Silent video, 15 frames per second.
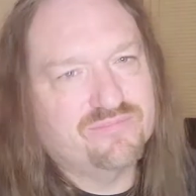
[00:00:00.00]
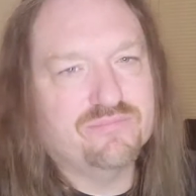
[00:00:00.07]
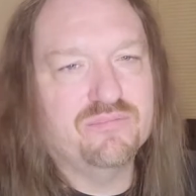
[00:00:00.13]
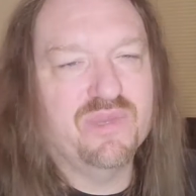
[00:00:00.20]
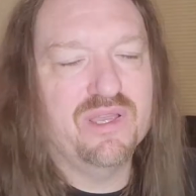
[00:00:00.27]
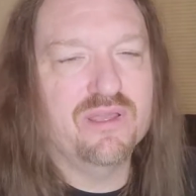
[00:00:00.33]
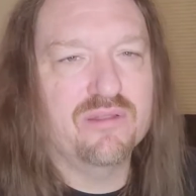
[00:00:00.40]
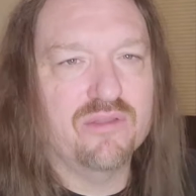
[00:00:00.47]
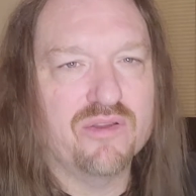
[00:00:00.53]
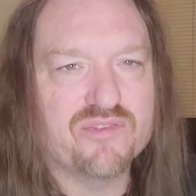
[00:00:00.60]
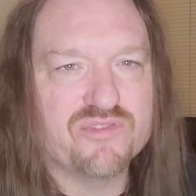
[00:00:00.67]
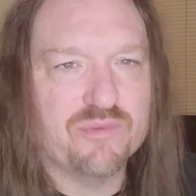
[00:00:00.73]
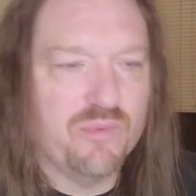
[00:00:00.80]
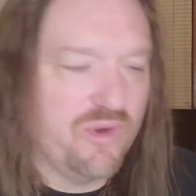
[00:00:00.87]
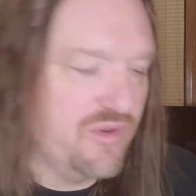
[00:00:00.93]
by a
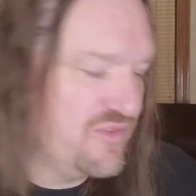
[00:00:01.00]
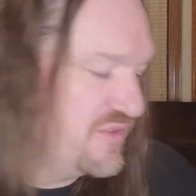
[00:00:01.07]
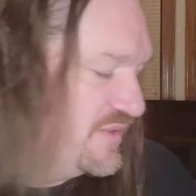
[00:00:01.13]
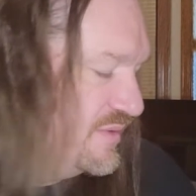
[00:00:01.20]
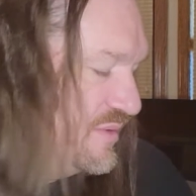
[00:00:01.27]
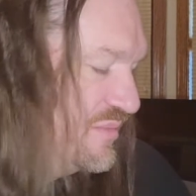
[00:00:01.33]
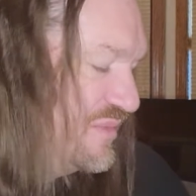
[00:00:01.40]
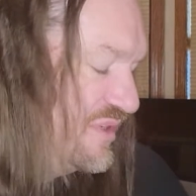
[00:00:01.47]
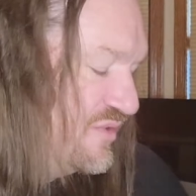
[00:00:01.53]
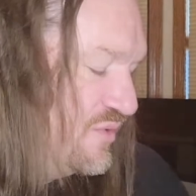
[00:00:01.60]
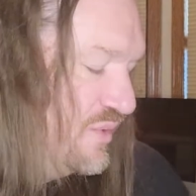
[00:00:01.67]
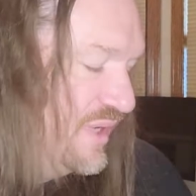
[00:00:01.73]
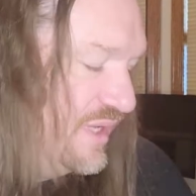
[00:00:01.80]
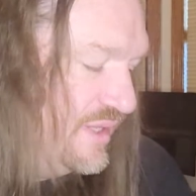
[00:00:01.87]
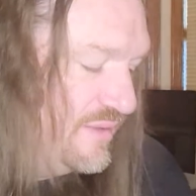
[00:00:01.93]
larger margin than
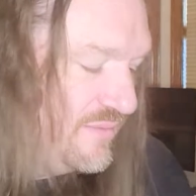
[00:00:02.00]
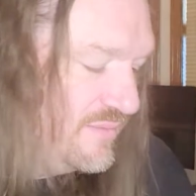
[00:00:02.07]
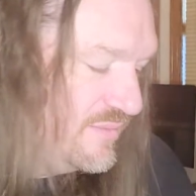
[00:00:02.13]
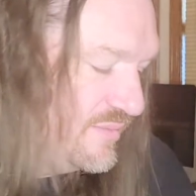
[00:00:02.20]
between